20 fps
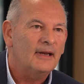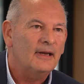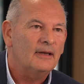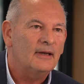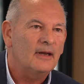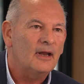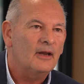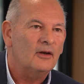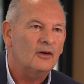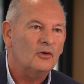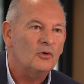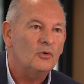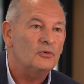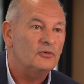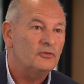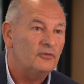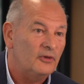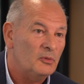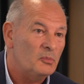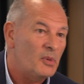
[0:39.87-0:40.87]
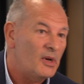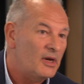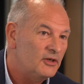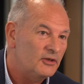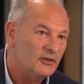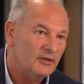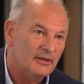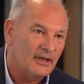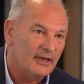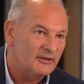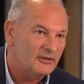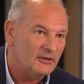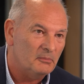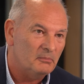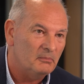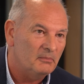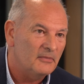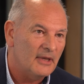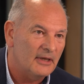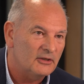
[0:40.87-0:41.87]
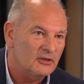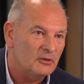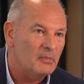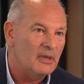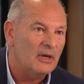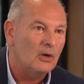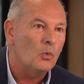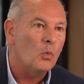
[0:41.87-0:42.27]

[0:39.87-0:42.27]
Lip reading: and of course for the patient that's a big